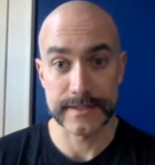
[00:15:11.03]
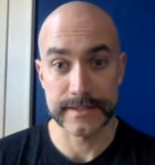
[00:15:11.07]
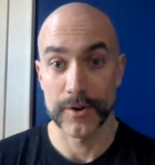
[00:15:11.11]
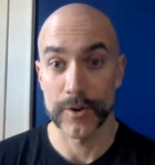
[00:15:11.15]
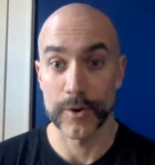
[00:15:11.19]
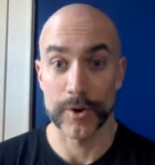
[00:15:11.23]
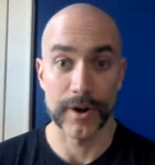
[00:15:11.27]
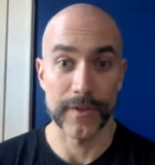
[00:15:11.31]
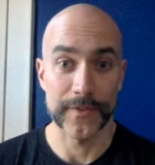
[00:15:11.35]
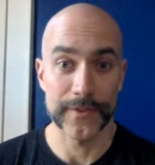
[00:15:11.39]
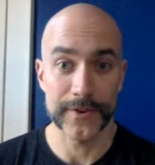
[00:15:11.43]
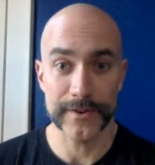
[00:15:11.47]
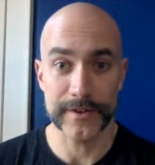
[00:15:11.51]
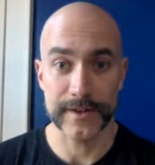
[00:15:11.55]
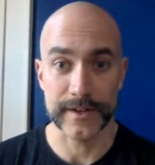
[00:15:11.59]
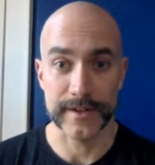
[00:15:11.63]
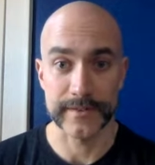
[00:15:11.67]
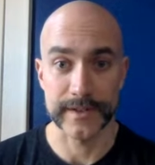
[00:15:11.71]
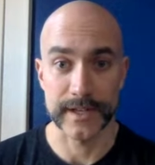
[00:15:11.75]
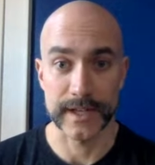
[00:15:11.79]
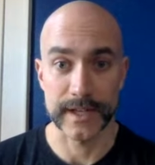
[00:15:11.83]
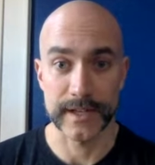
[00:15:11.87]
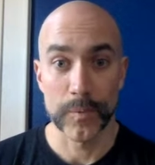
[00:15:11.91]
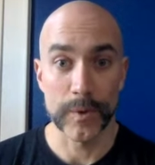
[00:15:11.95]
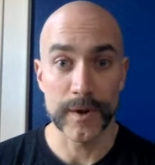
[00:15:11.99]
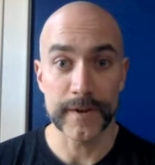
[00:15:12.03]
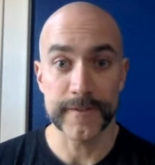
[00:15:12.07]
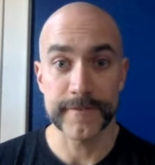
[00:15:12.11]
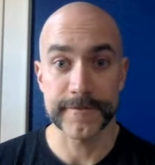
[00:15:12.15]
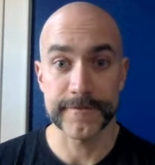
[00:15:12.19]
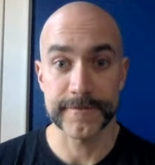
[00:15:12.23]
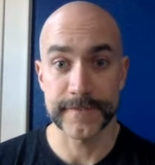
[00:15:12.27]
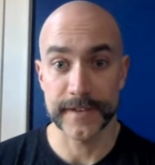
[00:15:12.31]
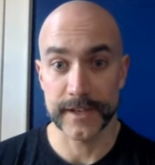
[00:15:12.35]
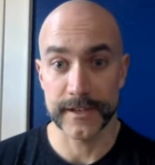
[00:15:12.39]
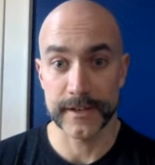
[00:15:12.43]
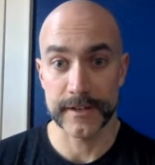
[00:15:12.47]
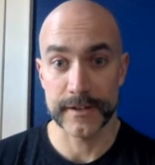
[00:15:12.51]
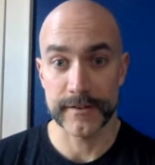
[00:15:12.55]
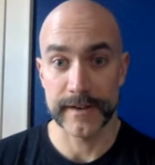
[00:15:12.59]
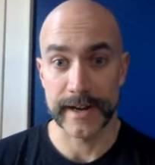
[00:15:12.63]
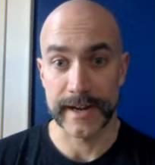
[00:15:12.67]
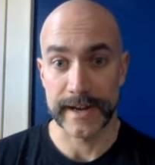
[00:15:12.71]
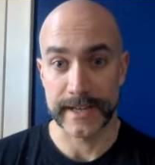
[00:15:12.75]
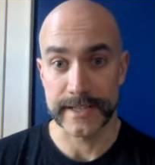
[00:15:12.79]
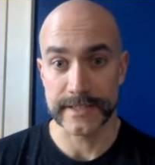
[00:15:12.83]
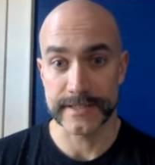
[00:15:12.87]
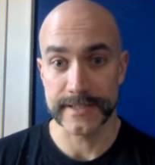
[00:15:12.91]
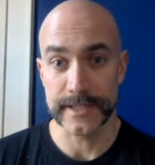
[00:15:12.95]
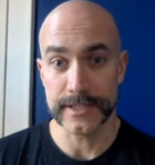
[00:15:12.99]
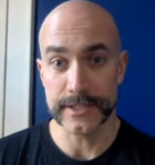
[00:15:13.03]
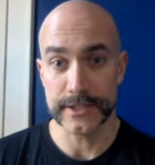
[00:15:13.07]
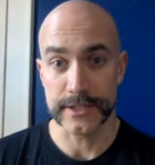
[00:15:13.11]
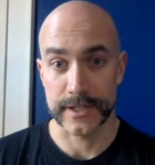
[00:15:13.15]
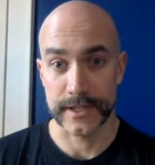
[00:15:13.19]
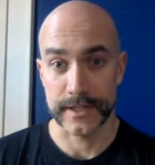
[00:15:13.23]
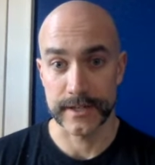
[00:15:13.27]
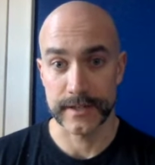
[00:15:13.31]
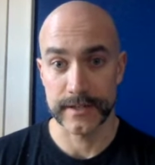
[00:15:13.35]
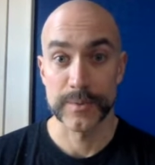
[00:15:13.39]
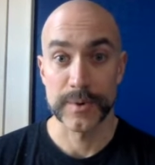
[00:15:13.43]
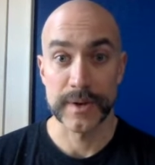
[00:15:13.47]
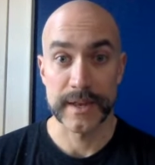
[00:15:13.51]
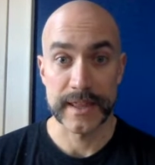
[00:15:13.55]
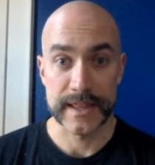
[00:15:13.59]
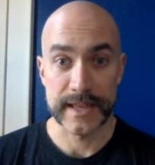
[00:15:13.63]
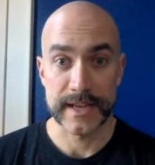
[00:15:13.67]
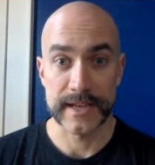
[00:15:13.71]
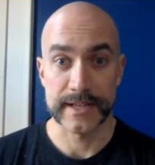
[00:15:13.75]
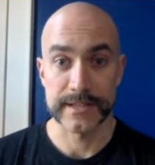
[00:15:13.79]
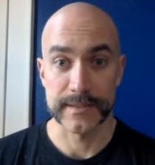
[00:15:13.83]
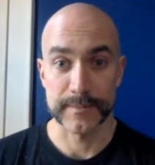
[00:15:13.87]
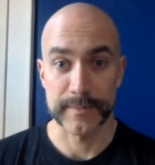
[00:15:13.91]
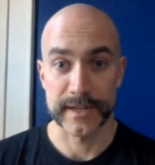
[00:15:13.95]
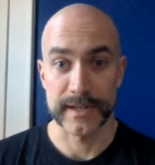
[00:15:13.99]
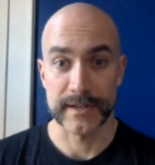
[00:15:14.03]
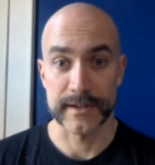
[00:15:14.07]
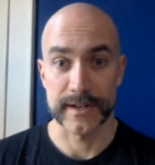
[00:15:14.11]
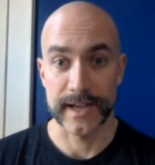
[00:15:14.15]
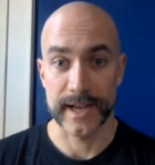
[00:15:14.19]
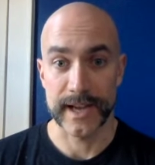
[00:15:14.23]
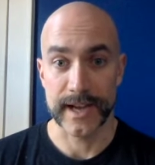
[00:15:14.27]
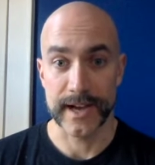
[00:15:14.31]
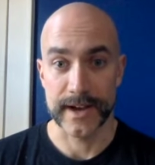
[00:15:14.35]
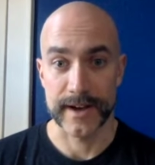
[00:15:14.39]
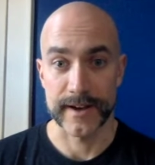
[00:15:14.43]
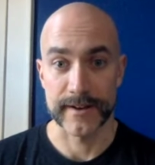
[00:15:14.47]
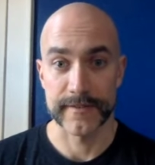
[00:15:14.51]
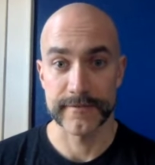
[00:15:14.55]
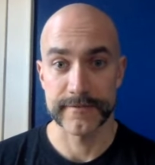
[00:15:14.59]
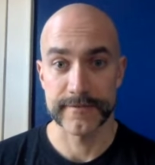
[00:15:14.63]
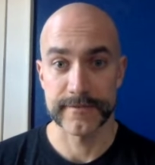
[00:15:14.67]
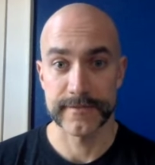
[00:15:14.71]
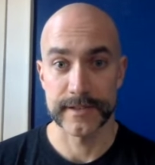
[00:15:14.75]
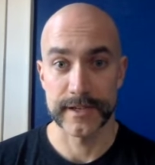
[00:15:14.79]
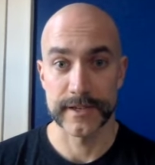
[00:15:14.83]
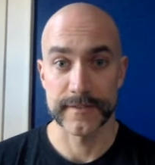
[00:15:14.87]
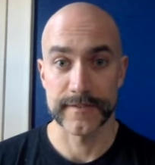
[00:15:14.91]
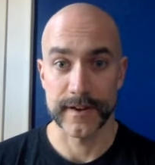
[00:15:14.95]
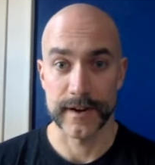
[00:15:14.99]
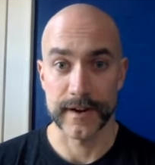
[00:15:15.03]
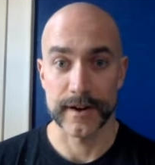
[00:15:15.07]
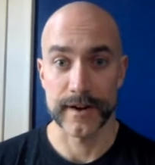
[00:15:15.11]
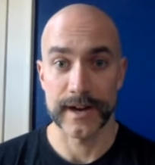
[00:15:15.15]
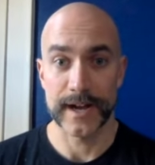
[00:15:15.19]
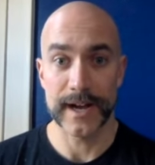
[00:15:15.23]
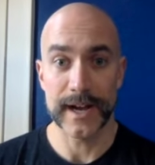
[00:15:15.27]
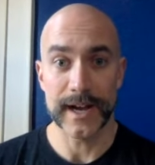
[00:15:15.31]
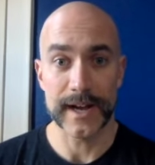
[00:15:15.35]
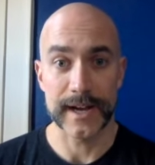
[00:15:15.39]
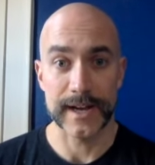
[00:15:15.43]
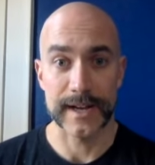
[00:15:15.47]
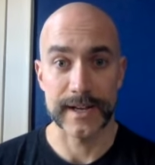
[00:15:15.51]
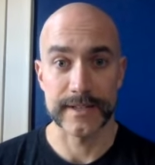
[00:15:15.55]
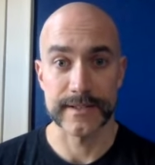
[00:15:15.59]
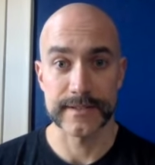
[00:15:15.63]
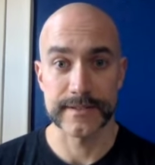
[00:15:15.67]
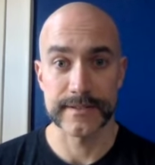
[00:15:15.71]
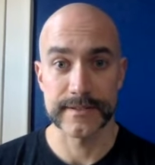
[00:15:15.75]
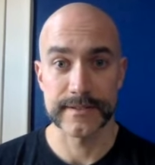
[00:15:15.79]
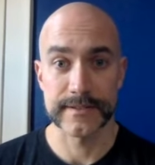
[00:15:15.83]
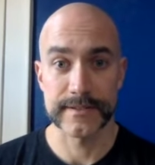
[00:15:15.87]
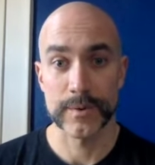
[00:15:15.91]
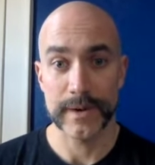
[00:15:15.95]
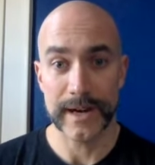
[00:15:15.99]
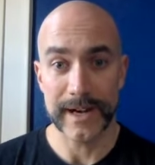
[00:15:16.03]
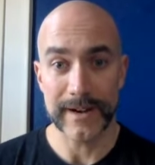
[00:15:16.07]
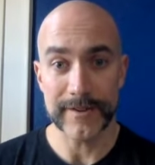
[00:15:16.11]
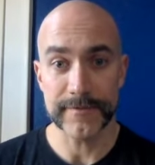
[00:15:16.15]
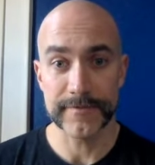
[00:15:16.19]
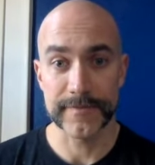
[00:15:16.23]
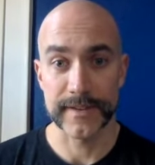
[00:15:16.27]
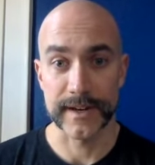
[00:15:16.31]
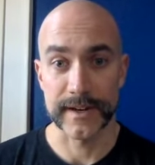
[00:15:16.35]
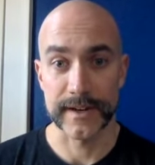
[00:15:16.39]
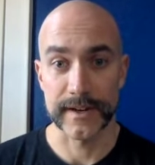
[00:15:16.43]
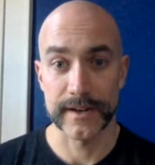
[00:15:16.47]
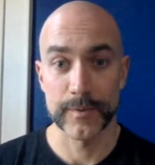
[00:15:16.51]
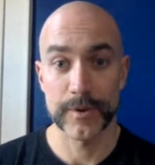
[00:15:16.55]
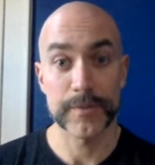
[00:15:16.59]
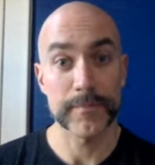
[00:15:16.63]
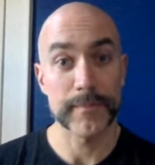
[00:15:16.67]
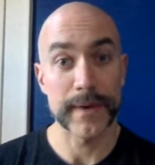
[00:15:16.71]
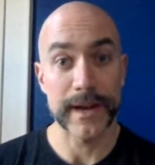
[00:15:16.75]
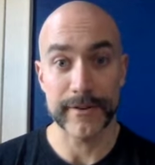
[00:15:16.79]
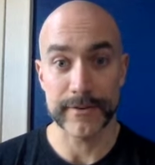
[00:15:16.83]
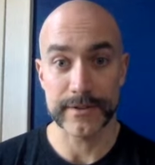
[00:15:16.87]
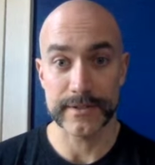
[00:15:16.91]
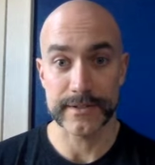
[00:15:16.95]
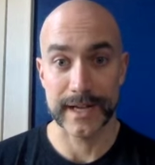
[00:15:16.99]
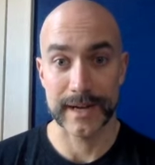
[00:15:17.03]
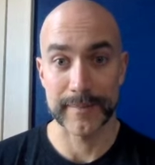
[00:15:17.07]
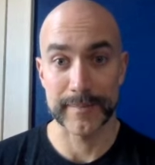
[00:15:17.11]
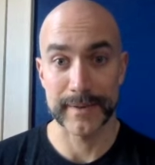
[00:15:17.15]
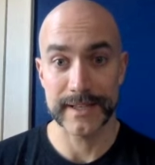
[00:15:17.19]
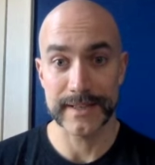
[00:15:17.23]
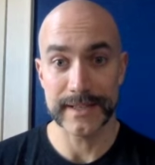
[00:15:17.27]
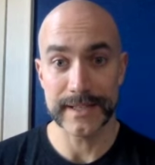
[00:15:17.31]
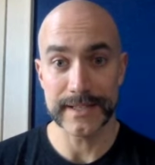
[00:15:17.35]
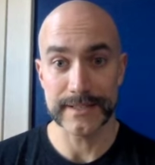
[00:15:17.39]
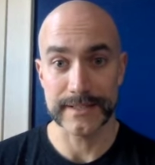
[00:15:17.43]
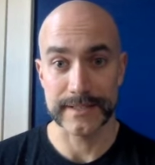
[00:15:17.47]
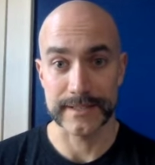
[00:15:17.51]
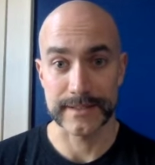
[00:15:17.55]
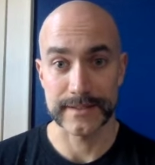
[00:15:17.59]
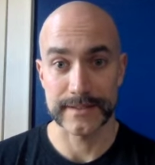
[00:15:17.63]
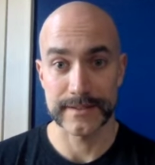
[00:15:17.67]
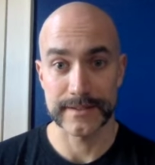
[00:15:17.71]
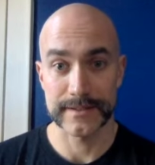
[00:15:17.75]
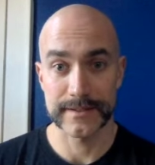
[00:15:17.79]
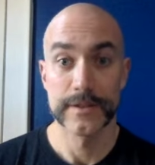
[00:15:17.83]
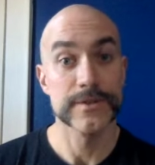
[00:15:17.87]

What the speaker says: Or alternatively, what figure and extension would things appear to have if our eyes were outfitted with microscopic lenses?